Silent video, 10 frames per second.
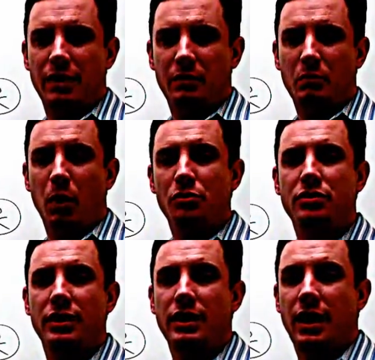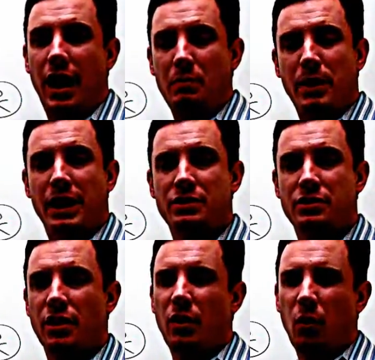mostly OpEx,
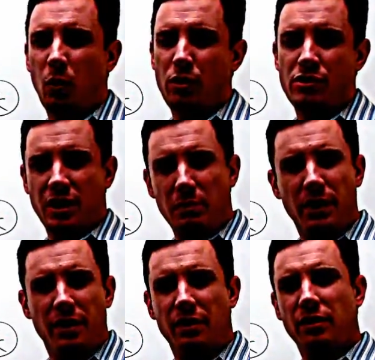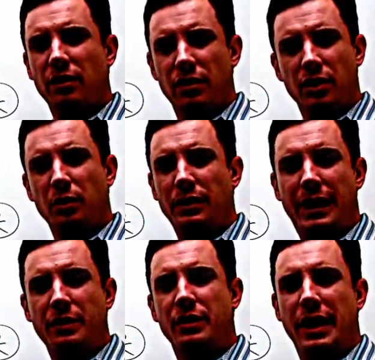or some that are going to
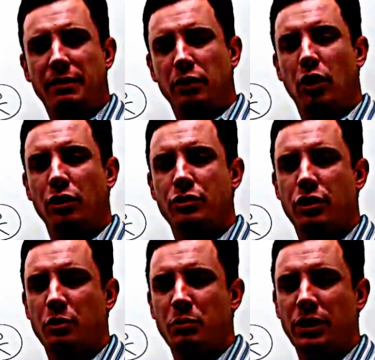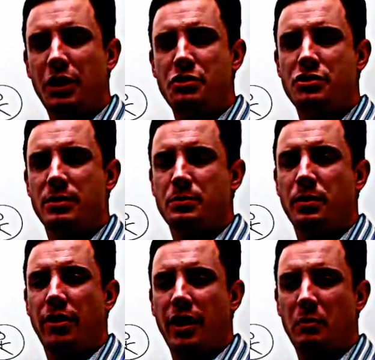allow you to have longer term relationships
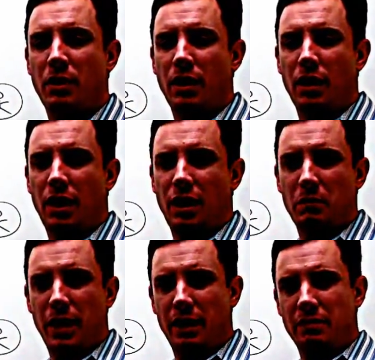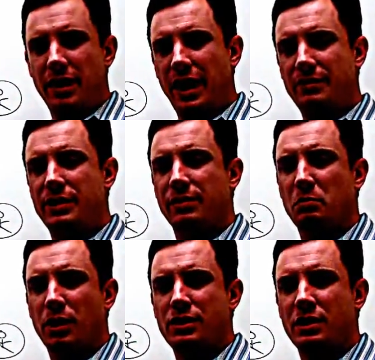with them and have different
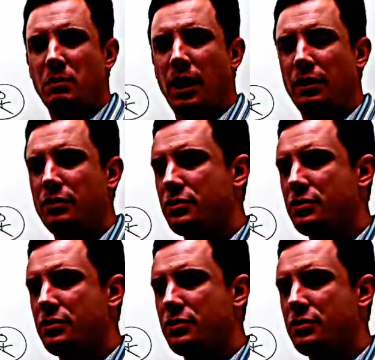pricing models.